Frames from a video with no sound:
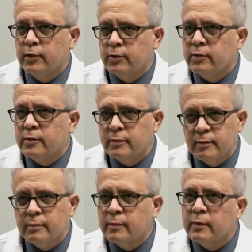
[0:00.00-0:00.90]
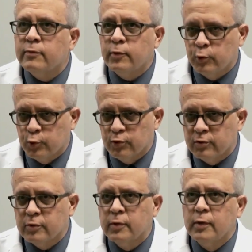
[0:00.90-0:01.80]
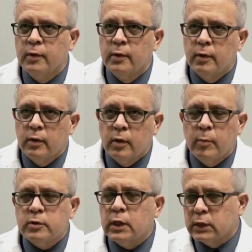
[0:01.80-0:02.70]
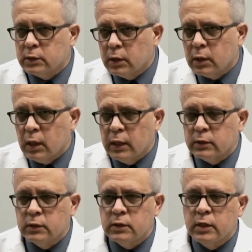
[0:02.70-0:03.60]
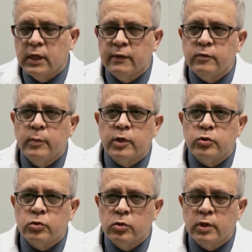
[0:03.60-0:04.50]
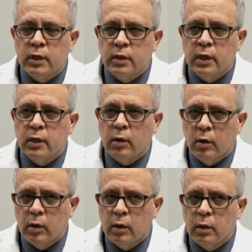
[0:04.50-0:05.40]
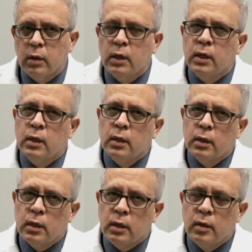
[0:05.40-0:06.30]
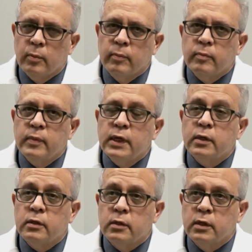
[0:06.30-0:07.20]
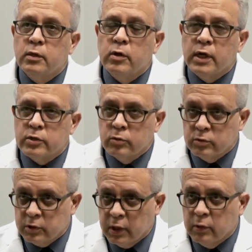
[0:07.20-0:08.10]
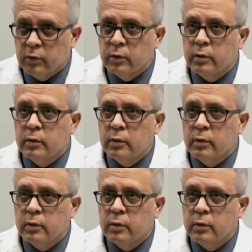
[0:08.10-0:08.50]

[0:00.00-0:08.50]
these filters, almost like sunglasses, that you have to make sure that they are um, meeting the international standard.